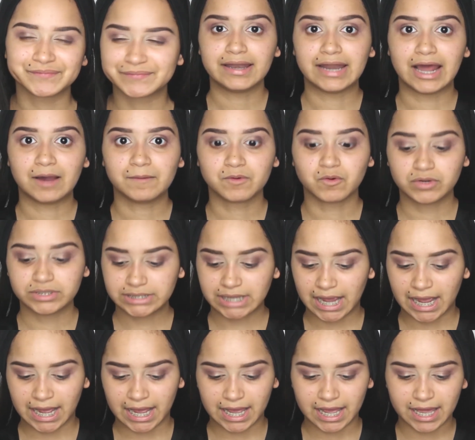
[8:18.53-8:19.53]
Now I'm going to
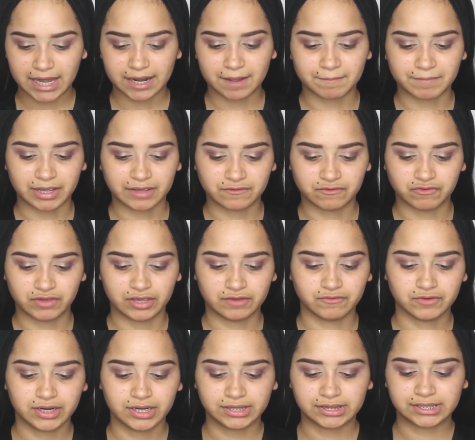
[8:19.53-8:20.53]
add my
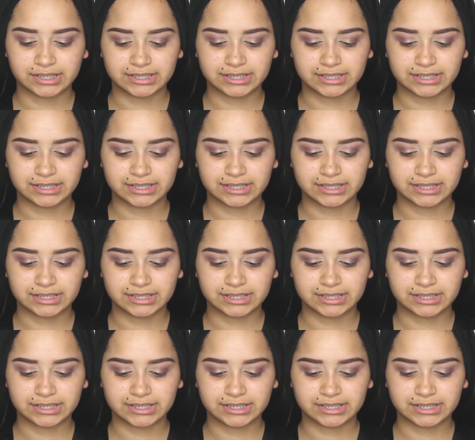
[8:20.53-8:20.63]
favorite.